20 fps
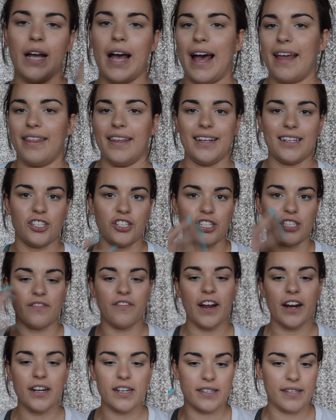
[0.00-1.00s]
I think it's just
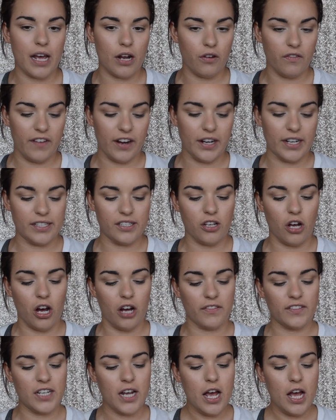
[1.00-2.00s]
very subtle, very soft.